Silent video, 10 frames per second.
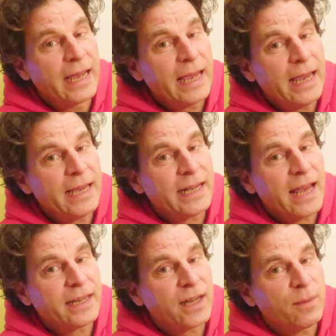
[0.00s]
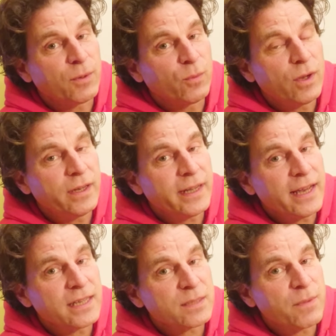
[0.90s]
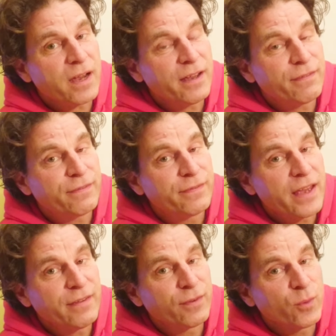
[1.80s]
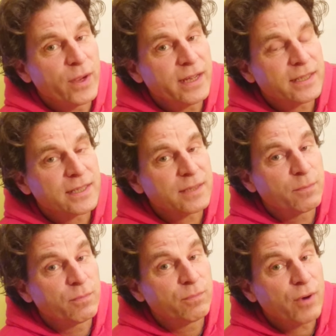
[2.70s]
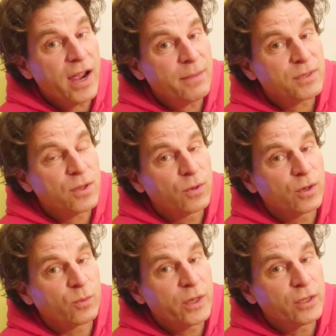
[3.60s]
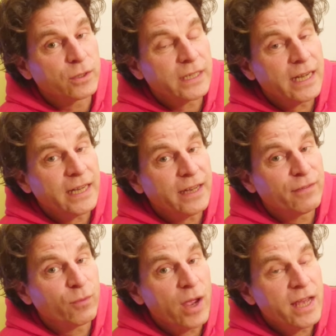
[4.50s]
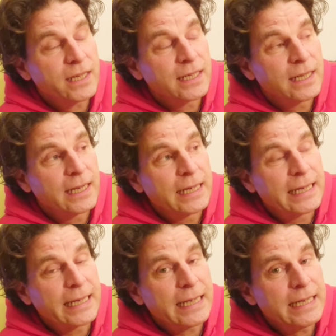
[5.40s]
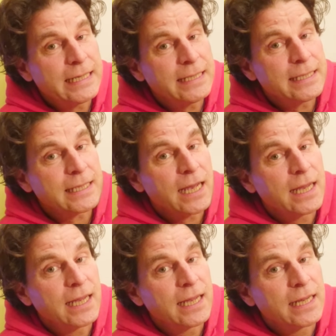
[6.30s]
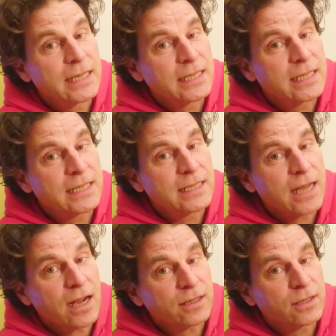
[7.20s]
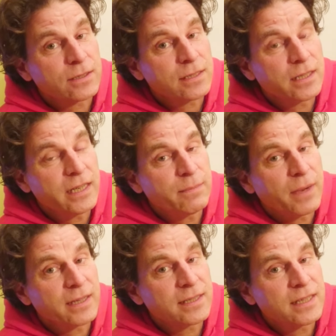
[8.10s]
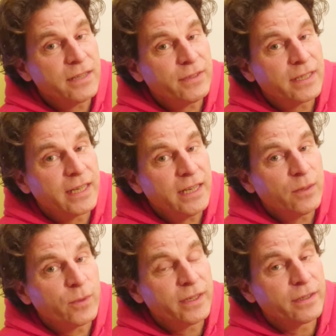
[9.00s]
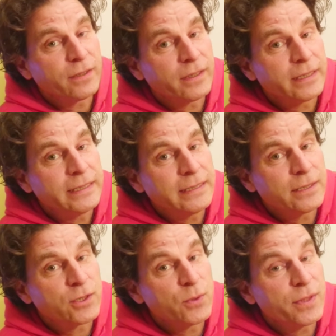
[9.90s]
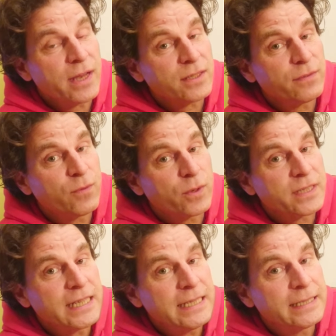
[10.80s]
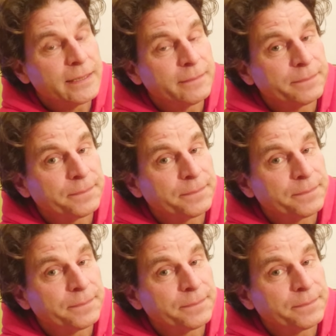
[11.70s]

And at number one, as my favorite Bram Stoker winner that I have read, is Dr. Sleep by Stephen King, winner in 2014.